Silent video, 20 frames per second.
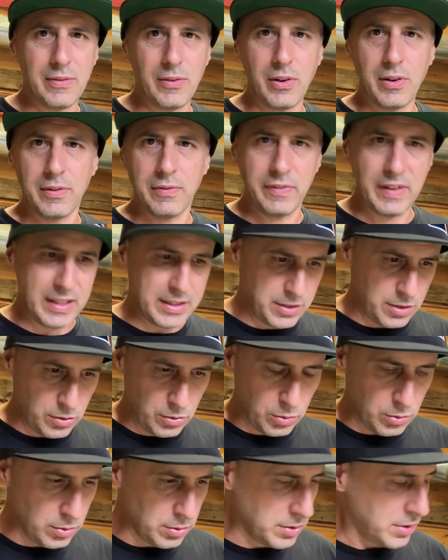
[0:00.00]
the fancy
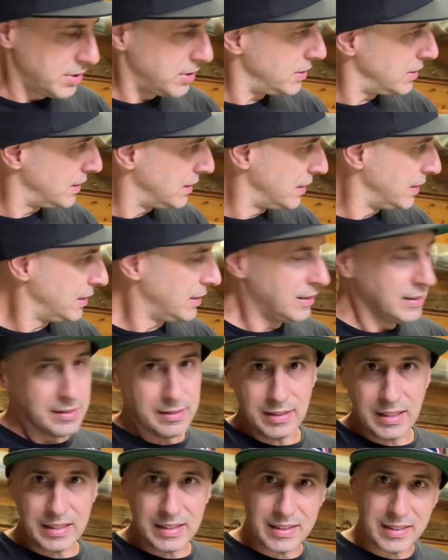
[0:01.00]
tools.
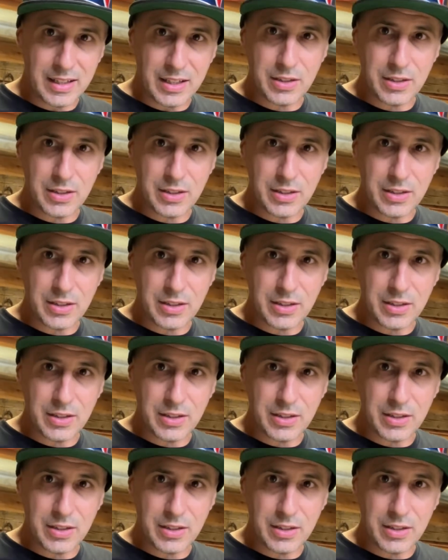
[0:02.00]
Not that that's